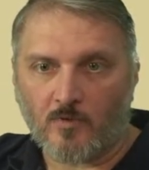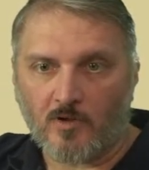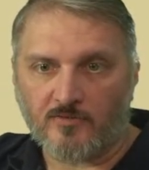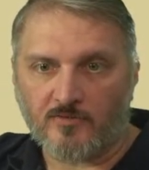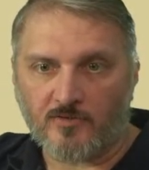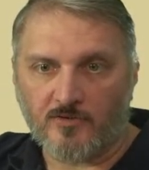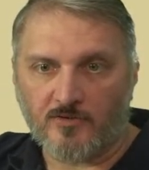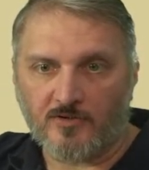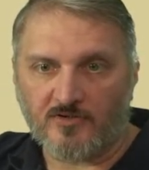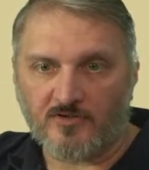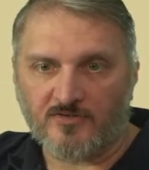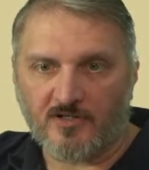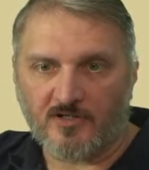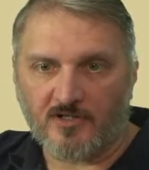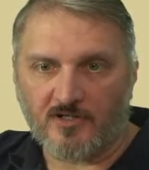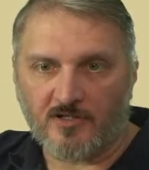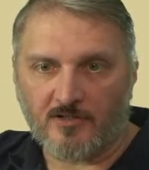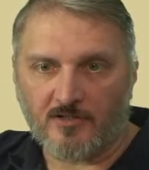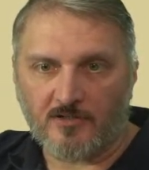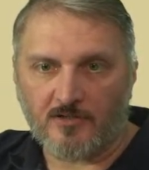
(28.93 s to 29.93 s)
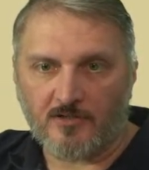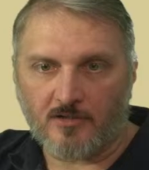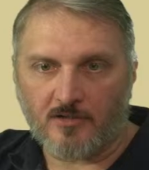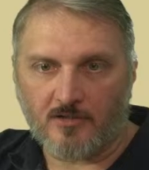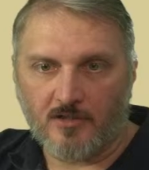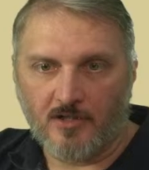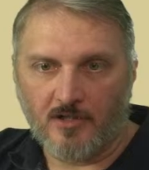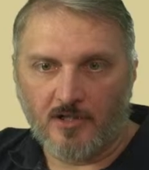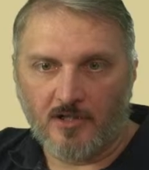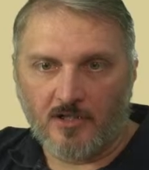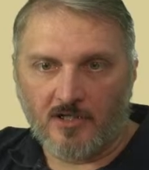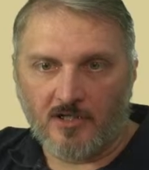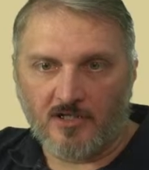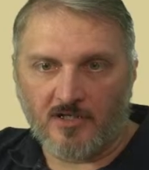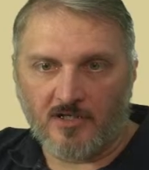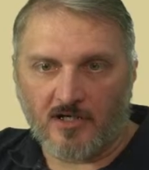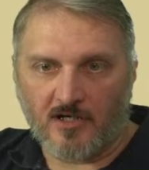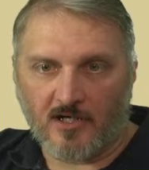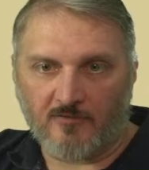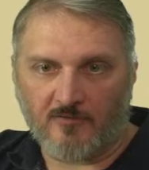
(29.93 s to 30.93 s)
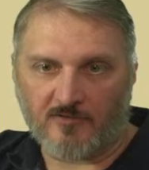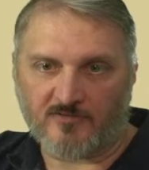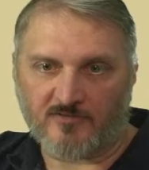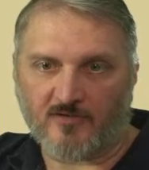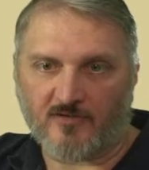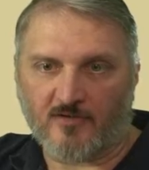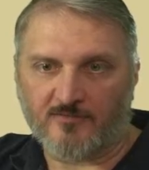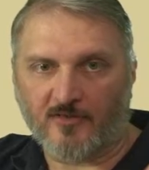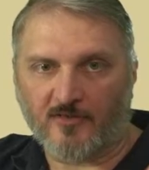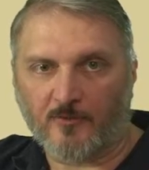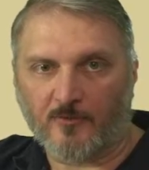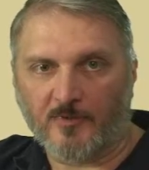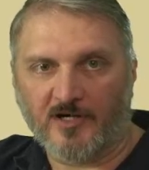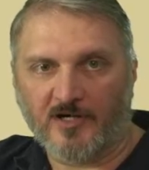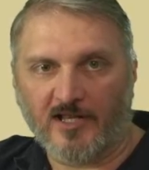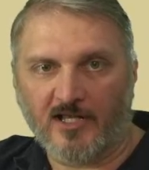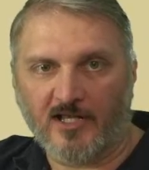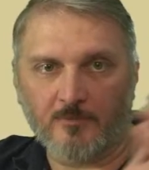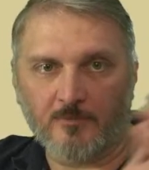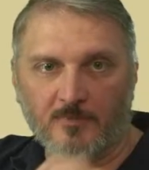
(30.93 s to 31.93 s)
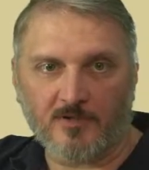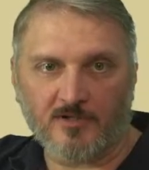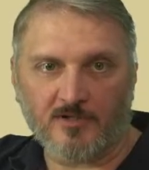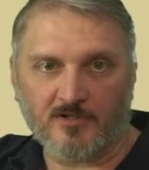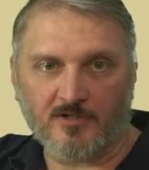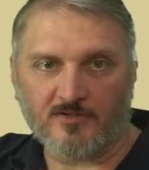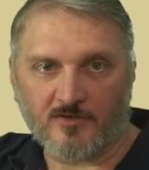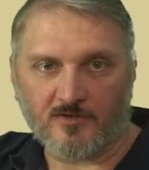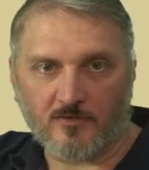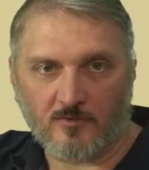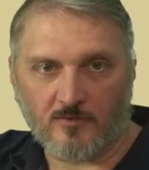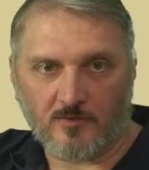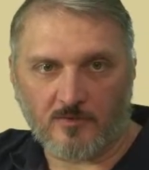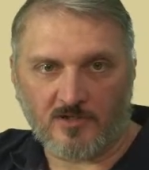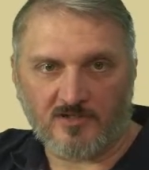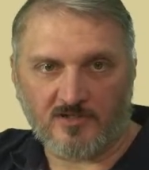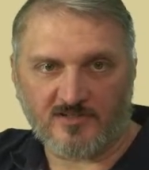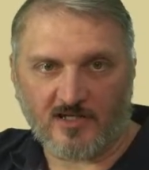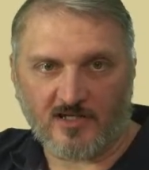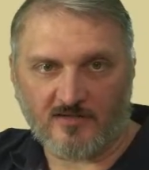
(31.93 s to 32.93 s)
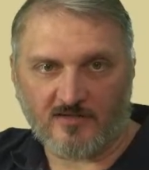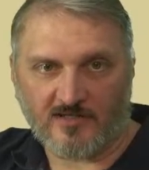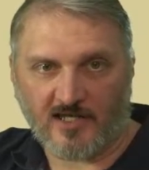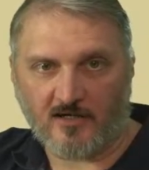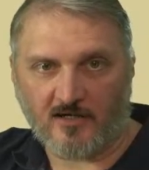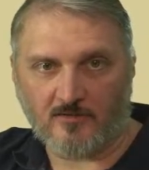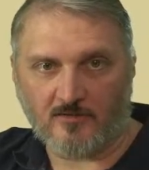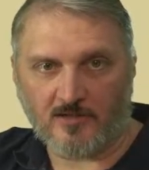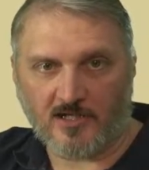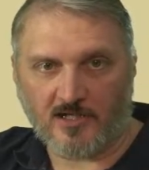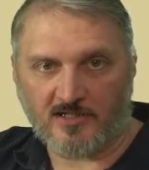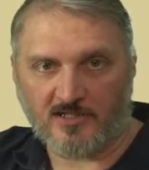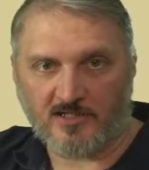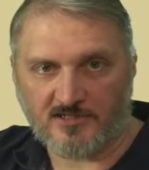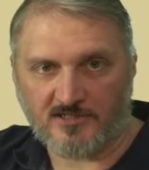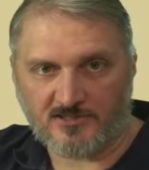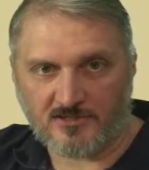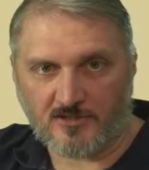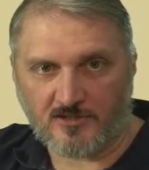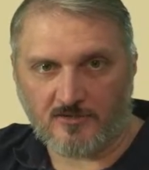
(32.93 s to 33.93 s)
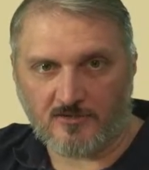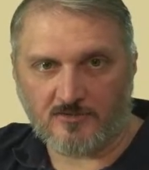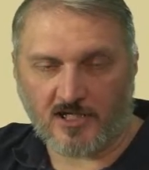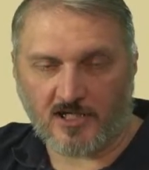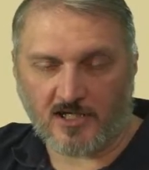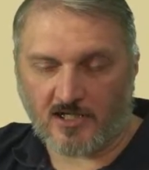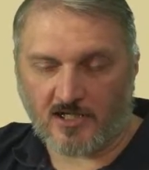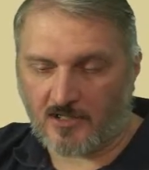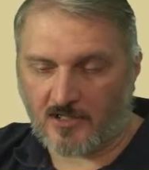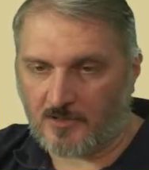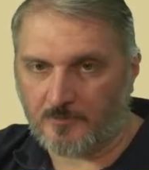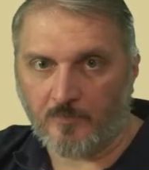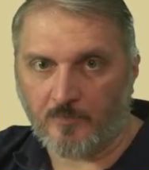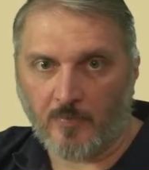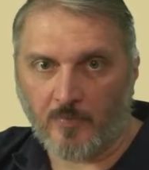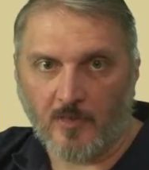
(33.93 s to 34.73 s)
so you can see it here. First of all, I've done the rename. So it's now tanco.tangentcode.com.